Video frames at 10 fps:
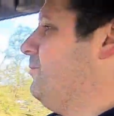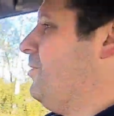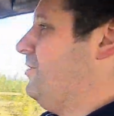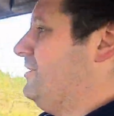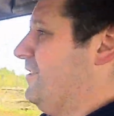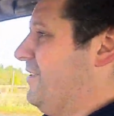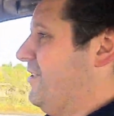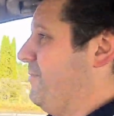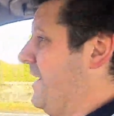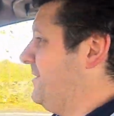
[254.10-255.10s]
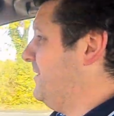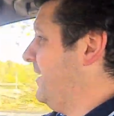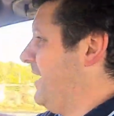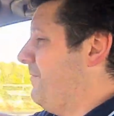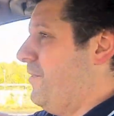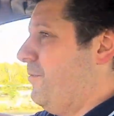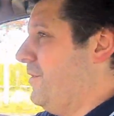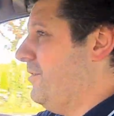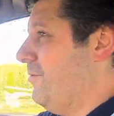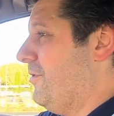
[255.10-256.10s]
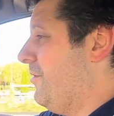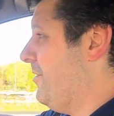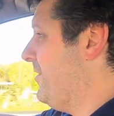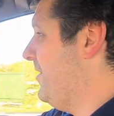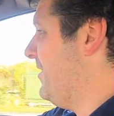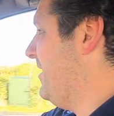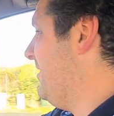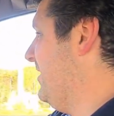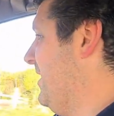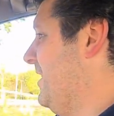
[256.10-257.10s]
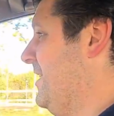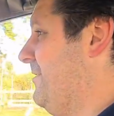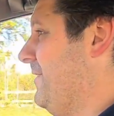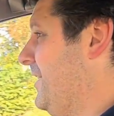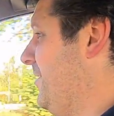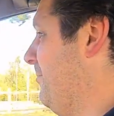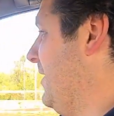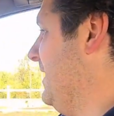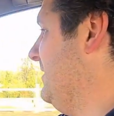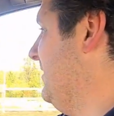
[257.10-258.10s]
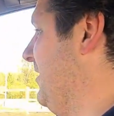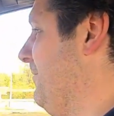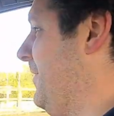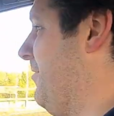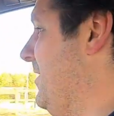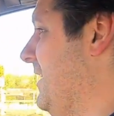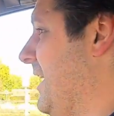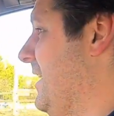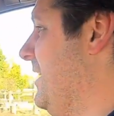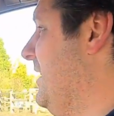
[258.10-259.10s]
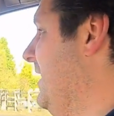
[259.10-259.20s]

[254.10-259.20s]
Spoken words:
the world to suspect that every one of those horses is alive and is well to this very day.